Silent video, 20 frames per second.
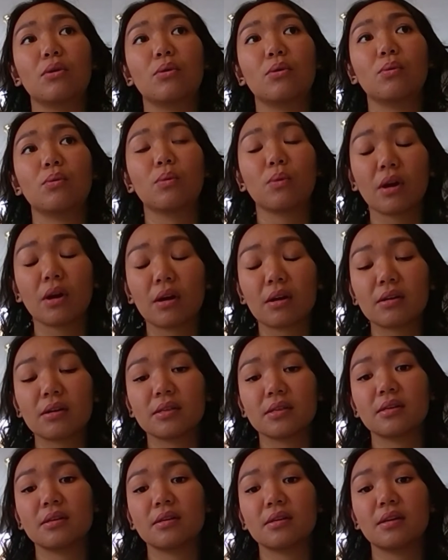worked
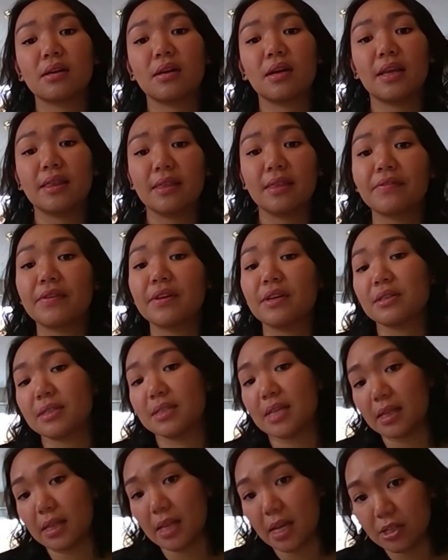in the fields
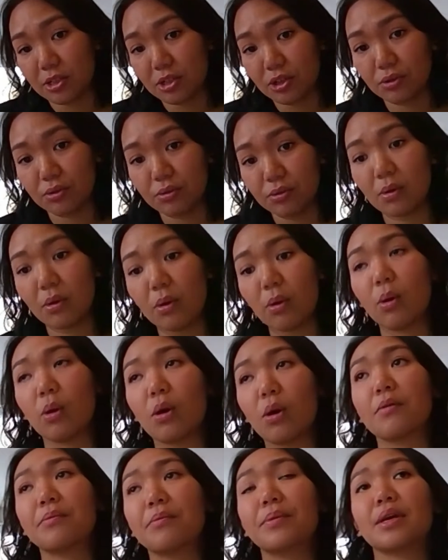that they do,
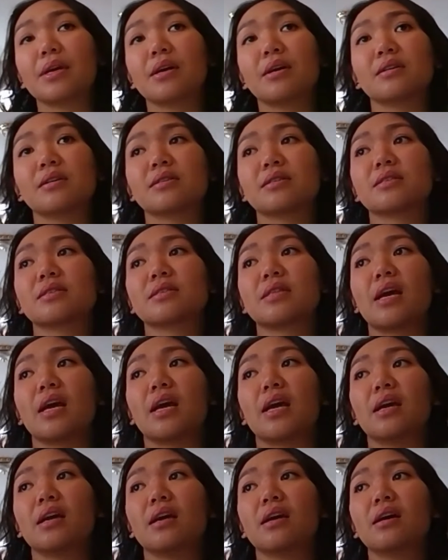or because
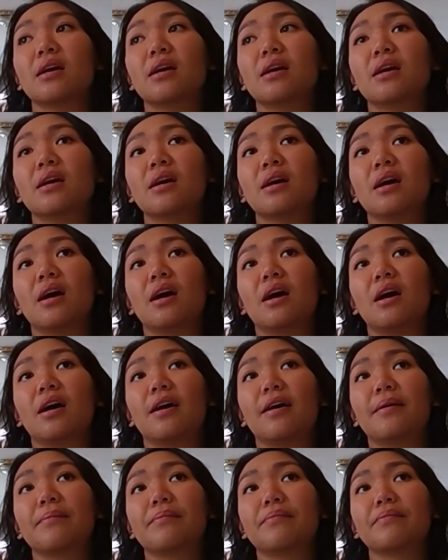
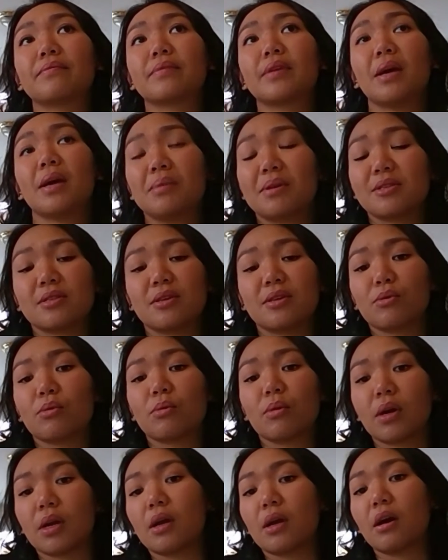because they were
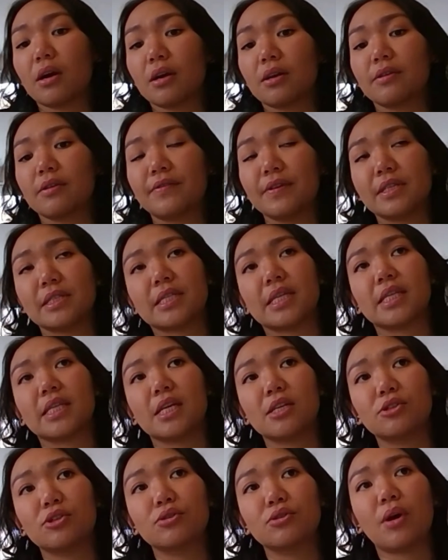working hard in the fields that they
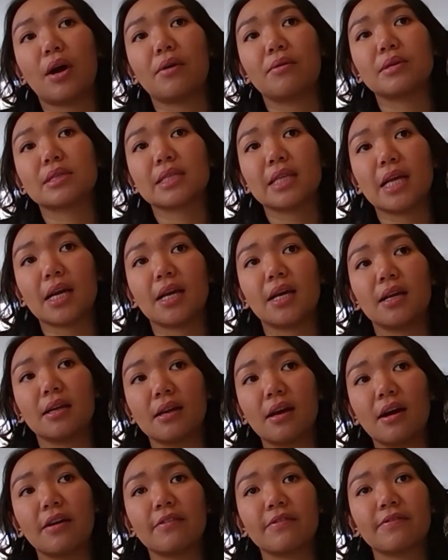do. I was lucky
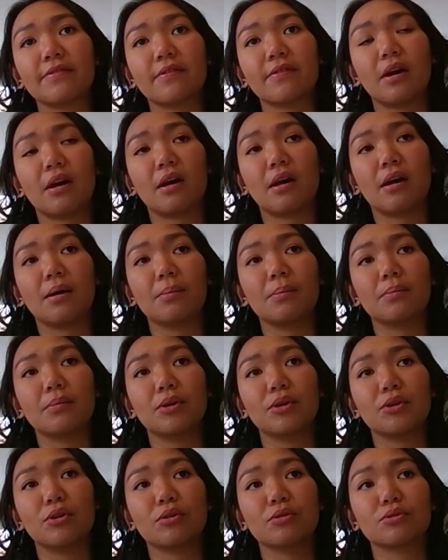enough,
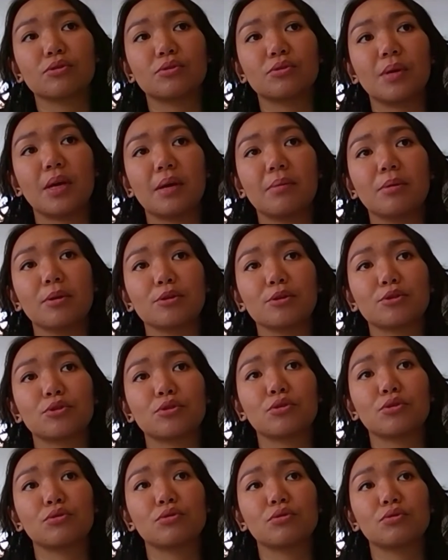to be able
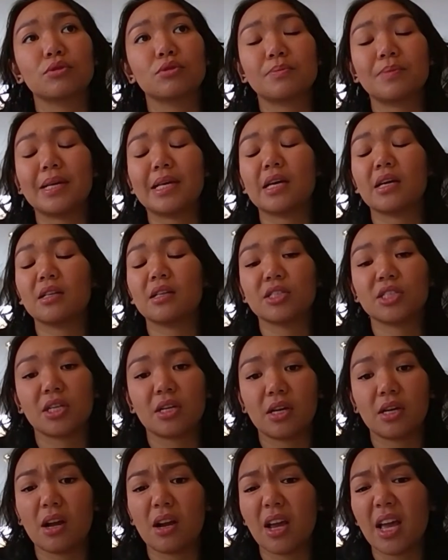to speak English at a
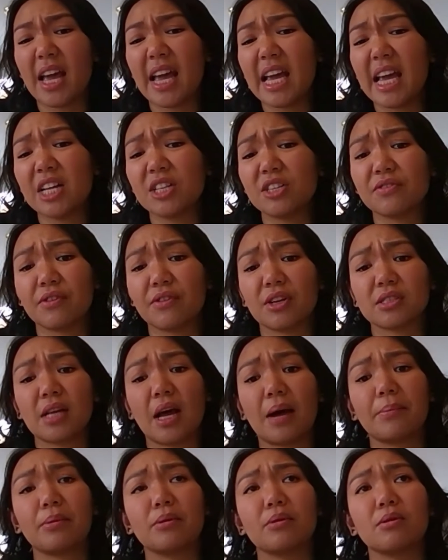young age, for
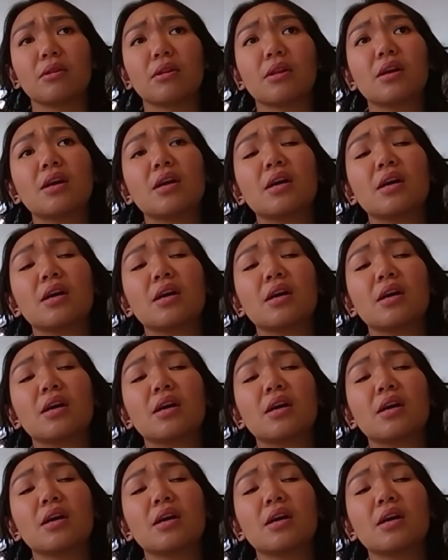example,